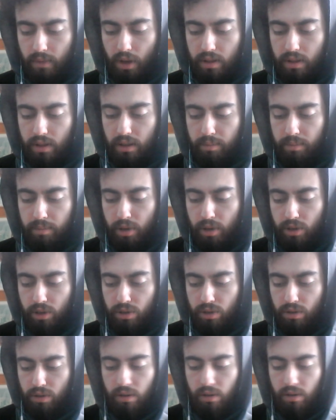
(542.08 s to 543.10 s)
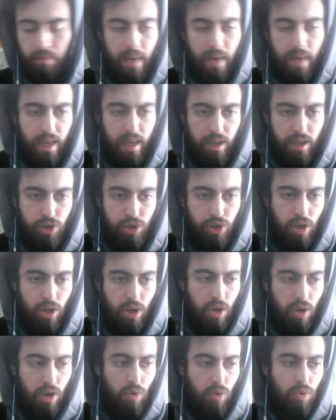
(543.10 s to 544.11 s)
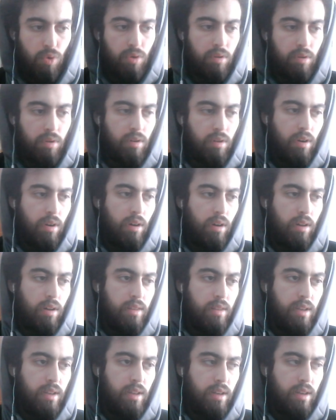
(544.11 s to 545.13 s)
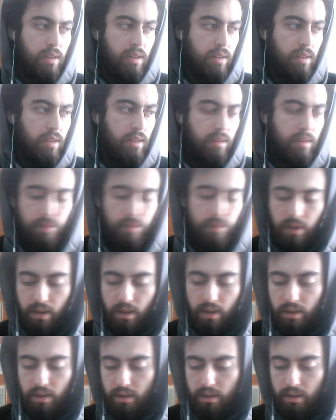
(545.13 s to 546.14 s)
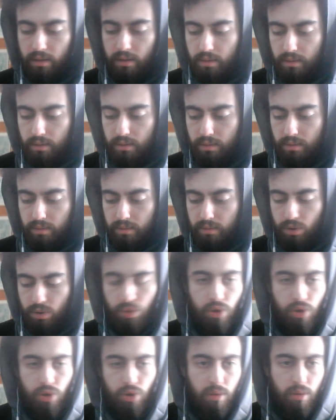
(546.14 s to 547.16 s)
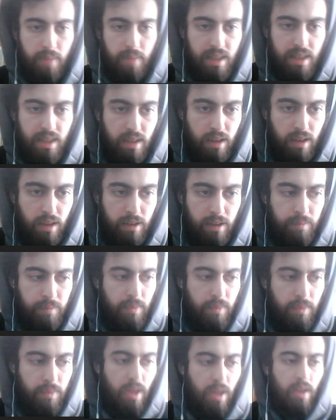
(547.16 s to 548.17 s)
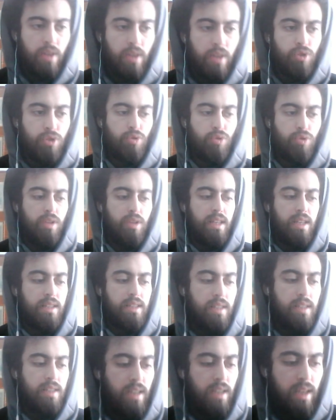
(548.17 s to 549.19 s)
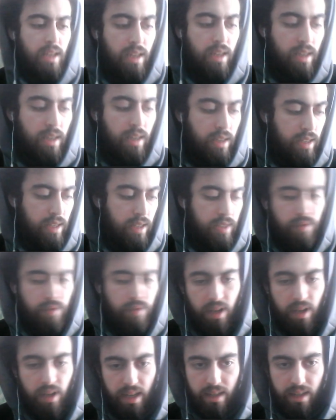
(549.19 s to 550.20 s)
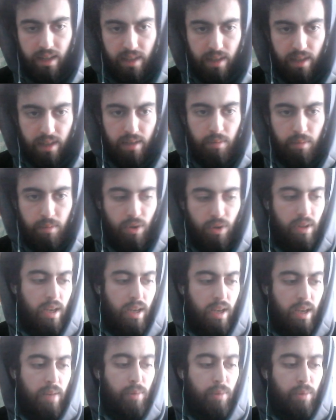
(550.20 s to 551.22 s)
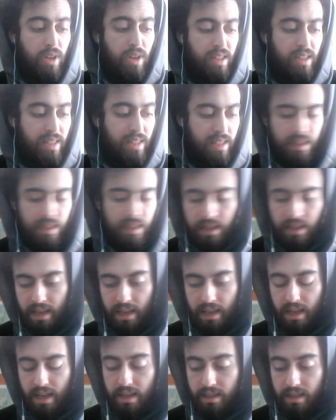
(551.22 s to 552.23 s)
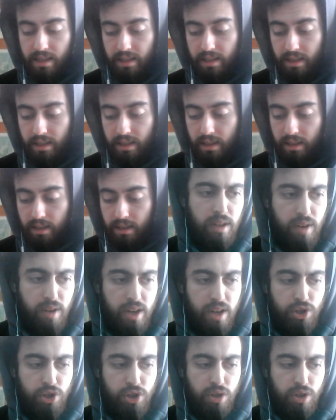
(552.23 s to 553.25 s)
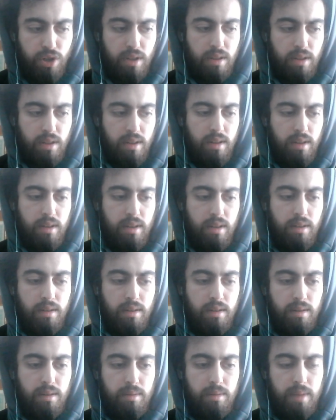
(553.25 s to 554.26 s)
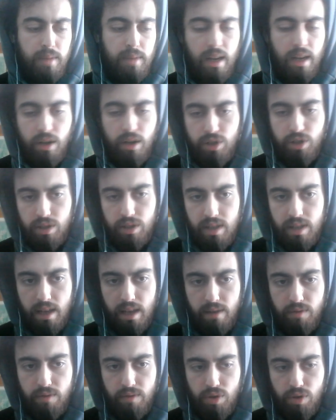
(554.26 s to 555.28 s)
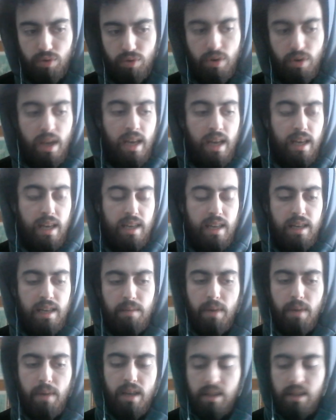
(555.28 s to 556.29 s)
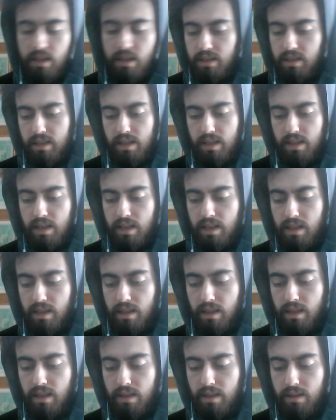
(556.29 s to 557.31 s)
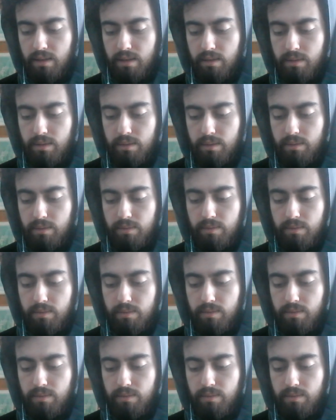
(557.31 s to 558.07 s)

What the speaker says: on their personal page or on their social media, so that it's very accessible. But in this case, narration that I just gave you, he made it in